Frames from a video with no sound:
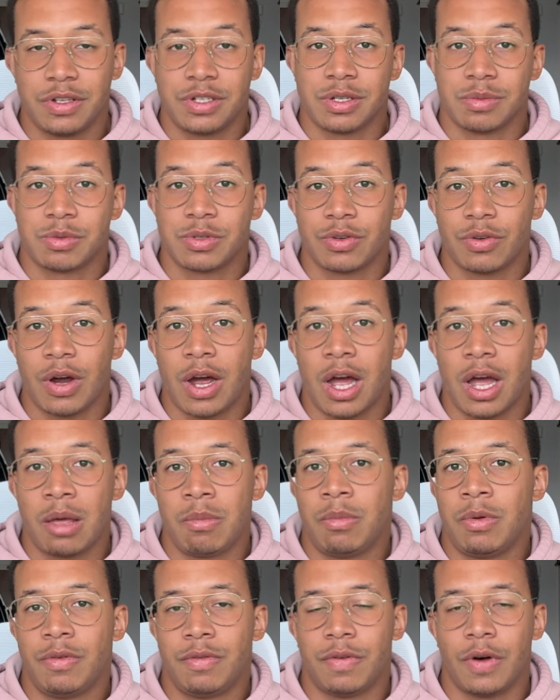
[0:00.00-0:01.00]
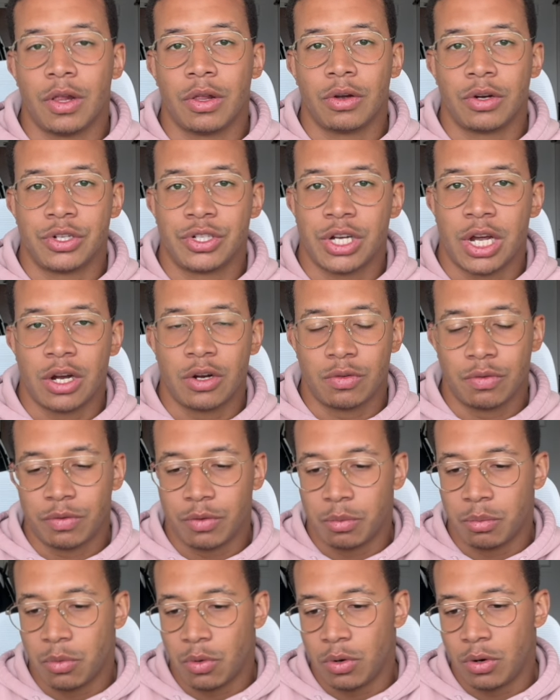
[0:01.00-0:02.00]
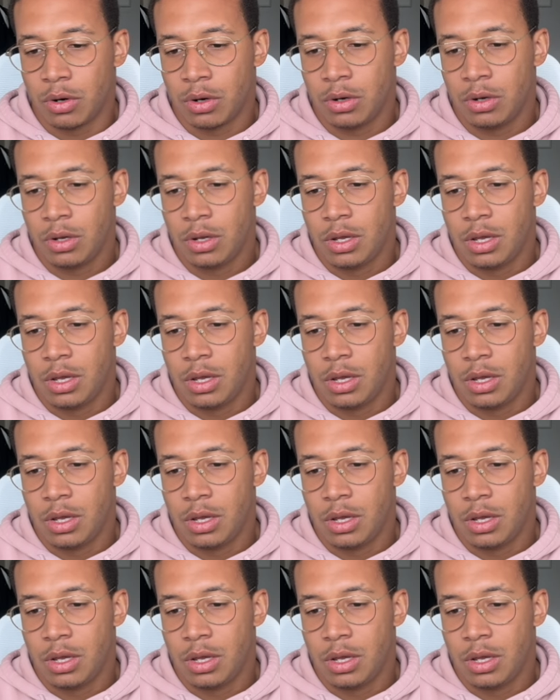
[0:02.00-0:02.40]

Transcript: subscribe, follow our channel for more.